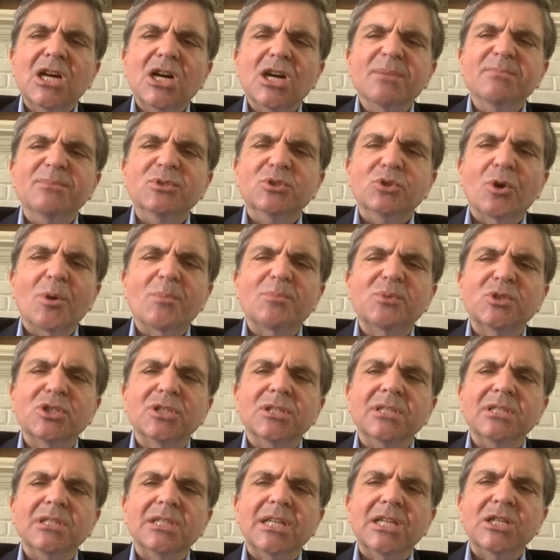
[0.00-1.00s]

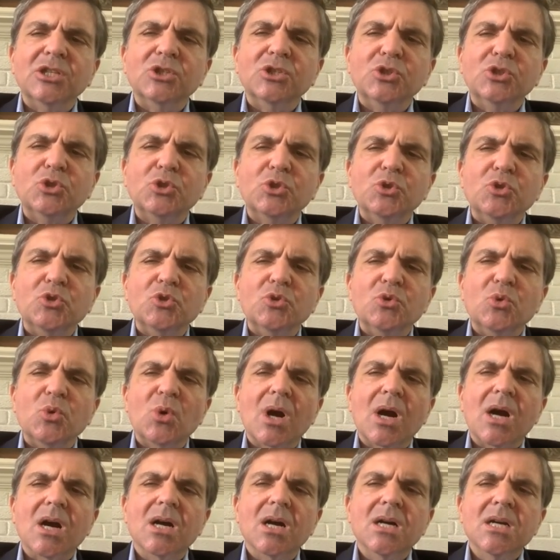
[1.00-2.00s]
absorption
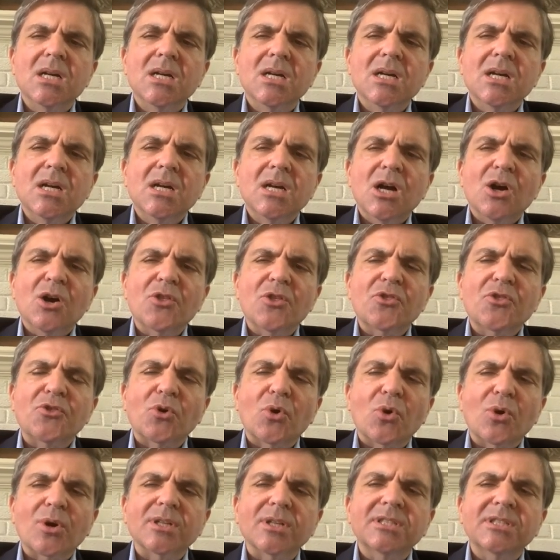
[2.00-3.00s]
into
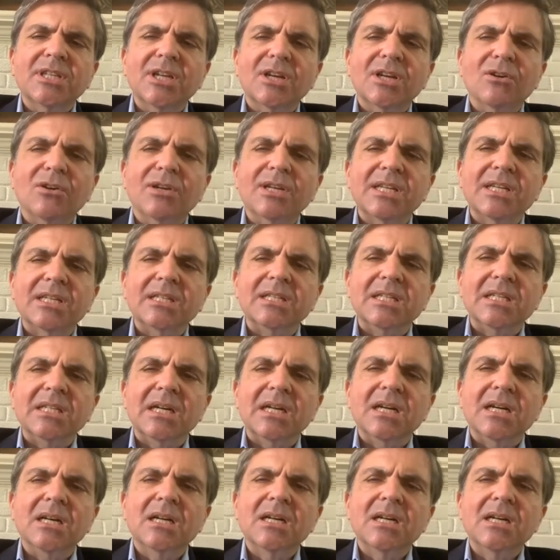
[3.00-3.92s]
authoritarian,